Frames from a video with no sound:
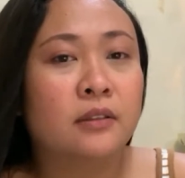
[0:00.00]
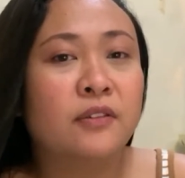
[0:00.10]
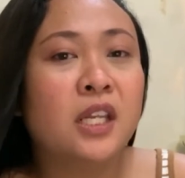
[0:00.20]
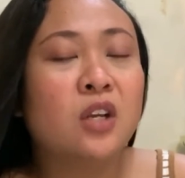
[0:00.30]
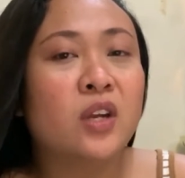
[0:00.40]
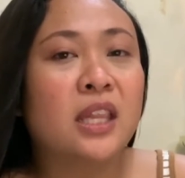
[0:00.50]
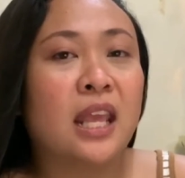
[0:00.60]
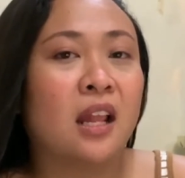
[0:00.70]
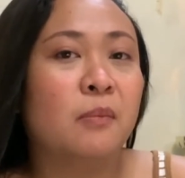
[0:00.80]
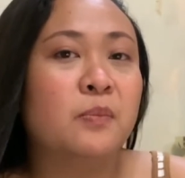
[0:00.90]
Feeling ko it
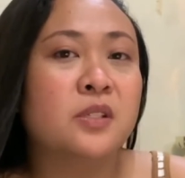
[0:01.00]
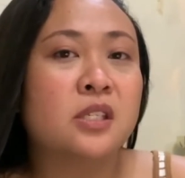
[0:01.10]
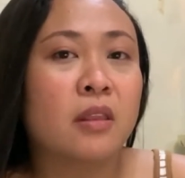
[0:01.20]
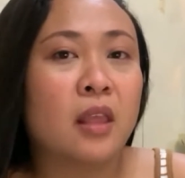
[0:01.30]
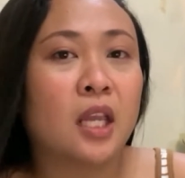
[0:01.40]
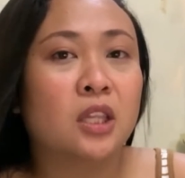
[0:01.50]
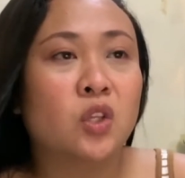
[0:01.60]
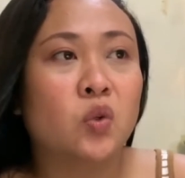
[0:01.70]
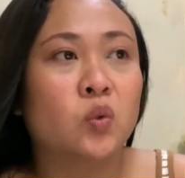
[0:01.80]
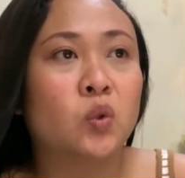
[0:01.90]
helps that
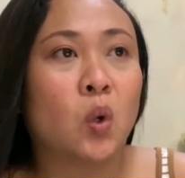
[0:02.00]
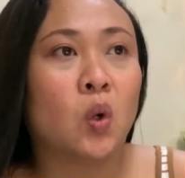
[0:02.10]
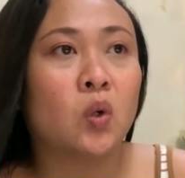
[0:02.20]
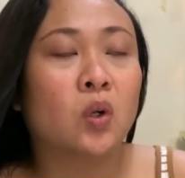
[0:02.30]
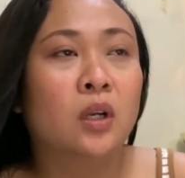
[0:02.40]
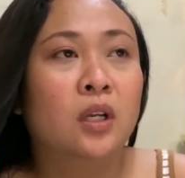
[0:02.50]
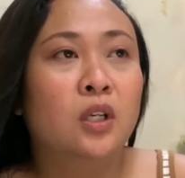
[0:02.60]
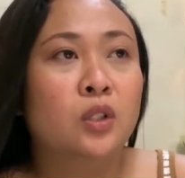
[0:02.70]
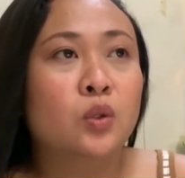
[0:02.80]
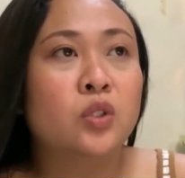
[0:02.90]
you talk
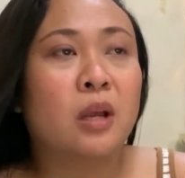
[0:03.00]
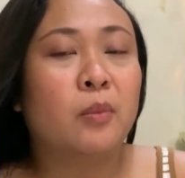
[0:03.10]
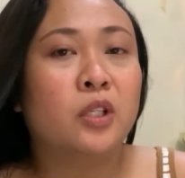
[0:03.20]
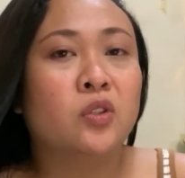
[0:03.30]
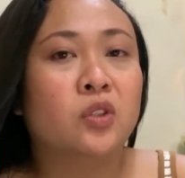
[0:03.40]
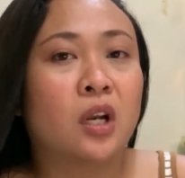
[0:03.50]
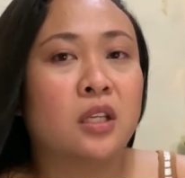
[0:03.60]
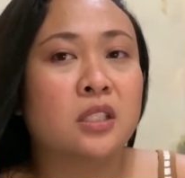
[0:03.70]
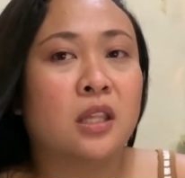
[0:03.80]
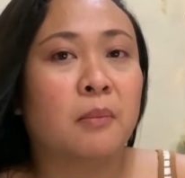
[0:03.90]
to someone you
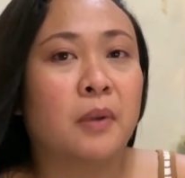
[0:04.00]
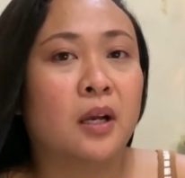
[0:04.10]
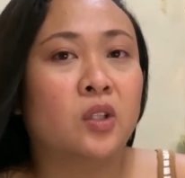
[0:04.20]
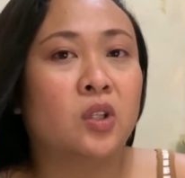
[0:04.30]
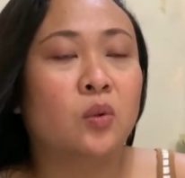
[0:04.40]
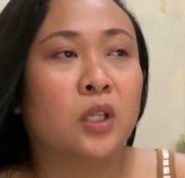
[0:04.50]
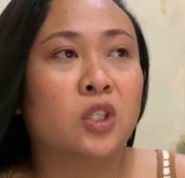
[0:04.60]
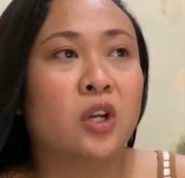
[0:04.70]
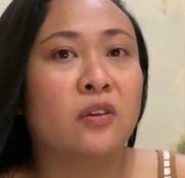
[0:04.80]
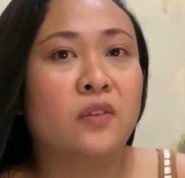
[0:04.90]
trust about what
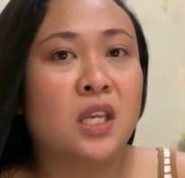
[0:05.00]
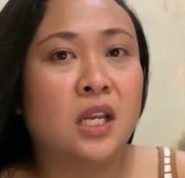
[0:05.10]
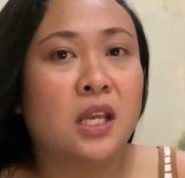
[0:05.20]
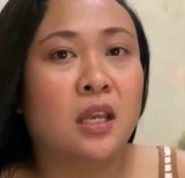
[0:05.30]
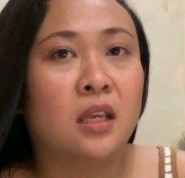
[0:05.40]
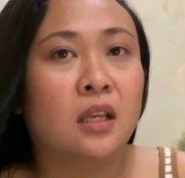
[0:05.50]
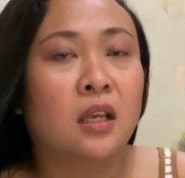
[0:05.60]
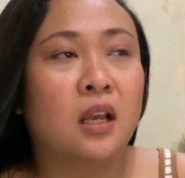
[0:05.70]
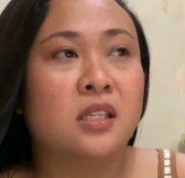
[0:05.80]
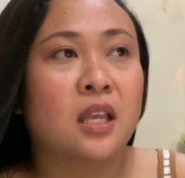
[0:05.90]
you're
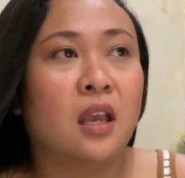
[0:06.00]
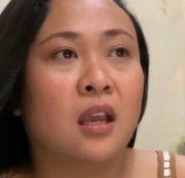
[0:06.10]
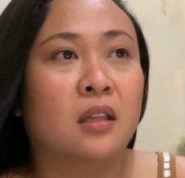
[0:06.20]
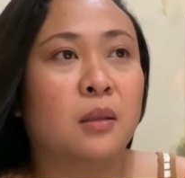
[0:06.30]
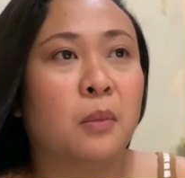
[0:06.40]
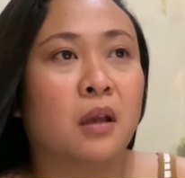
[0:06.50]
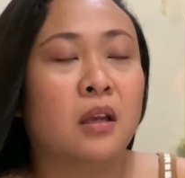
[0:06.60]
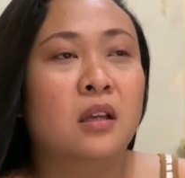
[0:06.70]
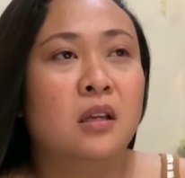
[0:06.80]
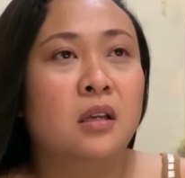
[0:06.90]
feeling. Kasi nga, di ba,
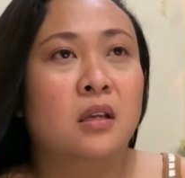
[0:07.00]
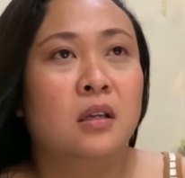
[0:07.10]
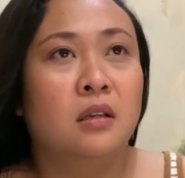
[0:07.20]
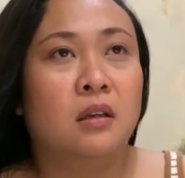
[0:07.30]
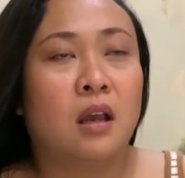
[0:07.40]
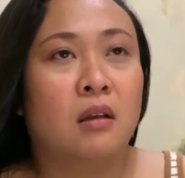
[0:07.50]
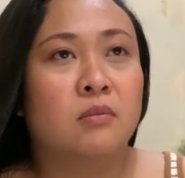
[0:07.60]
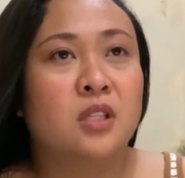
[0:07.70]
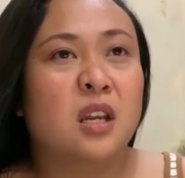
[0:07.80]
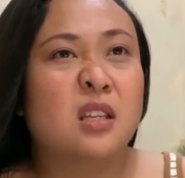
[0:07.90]

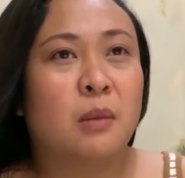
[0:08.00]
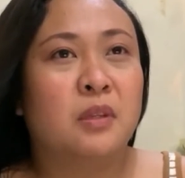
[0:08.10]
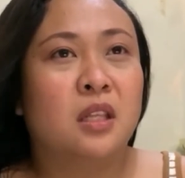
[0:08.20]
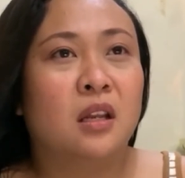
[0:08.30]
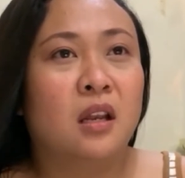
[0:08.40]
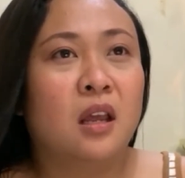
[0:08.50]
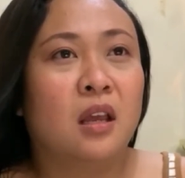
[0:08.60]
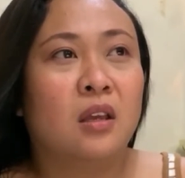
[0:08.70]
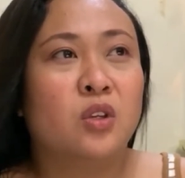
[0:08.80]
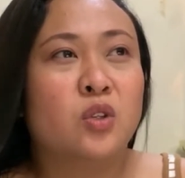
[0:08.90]
sinasabi din
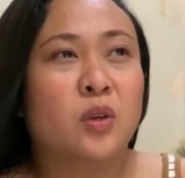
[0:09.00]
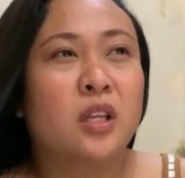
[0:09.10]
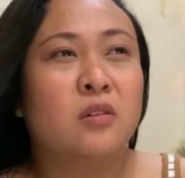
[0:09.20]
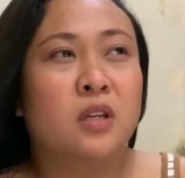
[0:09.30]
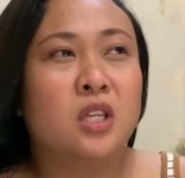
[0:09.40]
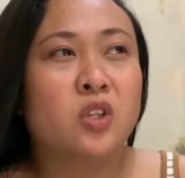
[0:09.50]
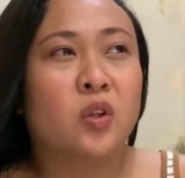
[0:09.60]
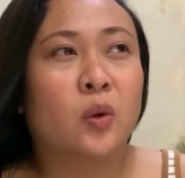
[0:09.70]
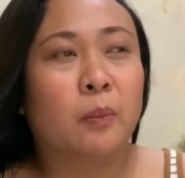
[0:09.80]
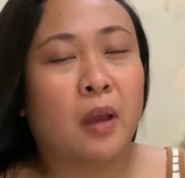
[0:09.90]
nila, usually yung
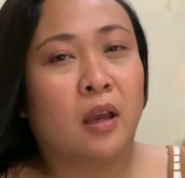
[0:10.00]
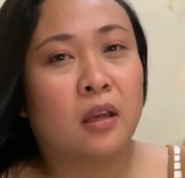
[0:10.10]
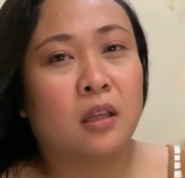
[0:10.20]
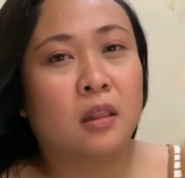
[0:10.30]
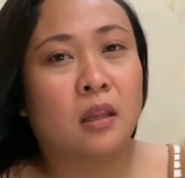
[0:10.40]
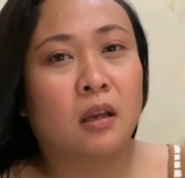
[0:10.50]
reason kung bakit